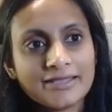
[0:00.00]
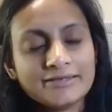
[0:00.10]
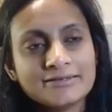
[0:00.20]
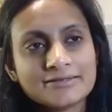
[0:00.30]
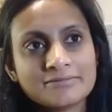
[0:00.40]

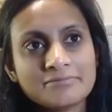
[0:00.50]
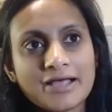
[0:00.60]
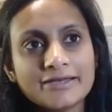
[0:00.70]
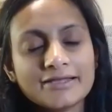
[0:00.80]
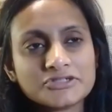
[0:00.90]
and
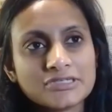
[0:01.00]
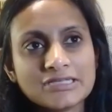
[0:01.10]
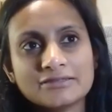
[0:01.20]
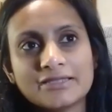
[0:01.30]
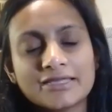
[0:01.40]
I'd
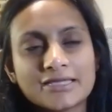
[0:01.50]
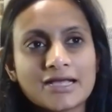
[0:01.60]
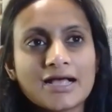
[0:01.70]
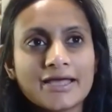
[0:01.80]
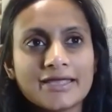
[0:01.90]
actually like,
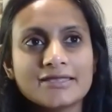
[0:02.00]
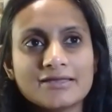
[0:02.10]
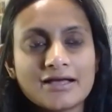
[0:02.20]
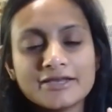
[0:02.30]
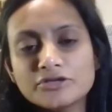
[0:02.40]
I
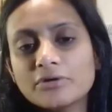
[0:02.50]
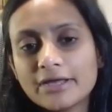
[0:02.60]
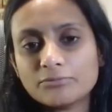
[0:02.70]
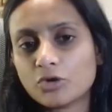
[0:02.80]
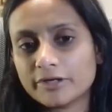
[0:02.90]
knew
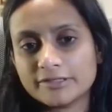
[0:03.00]
I didn't